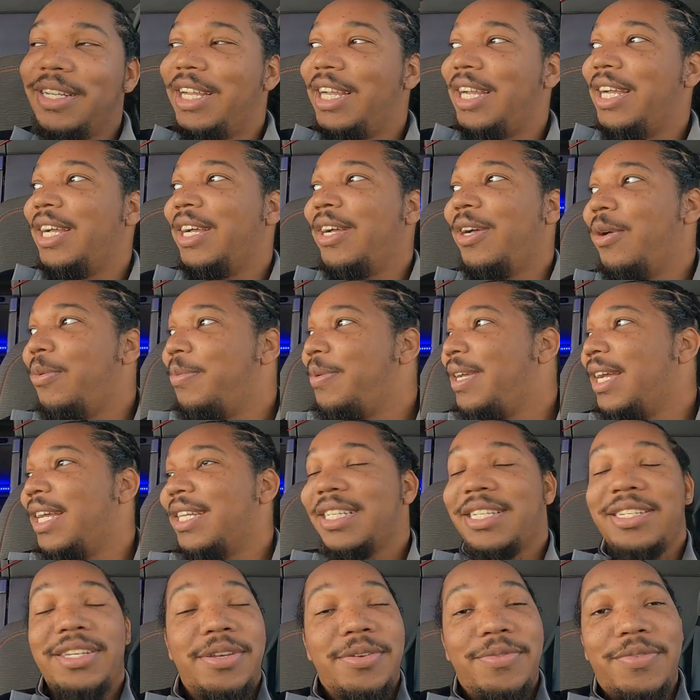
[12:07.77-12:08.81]
I hope you
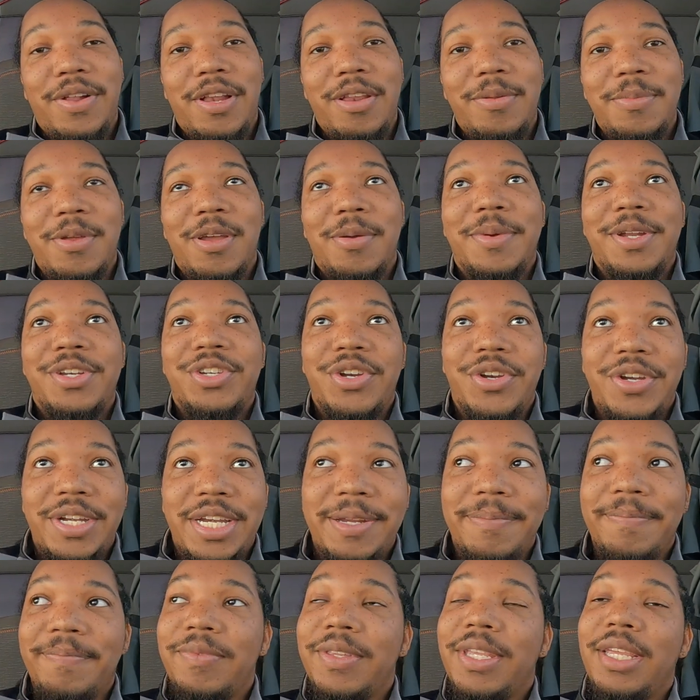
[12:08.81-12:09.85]
guys continue following me on my
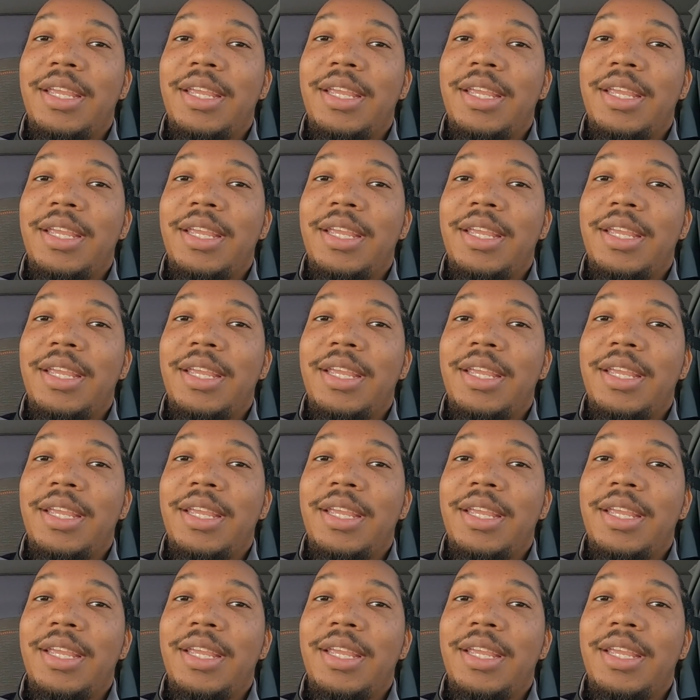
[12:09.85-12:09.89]
journey.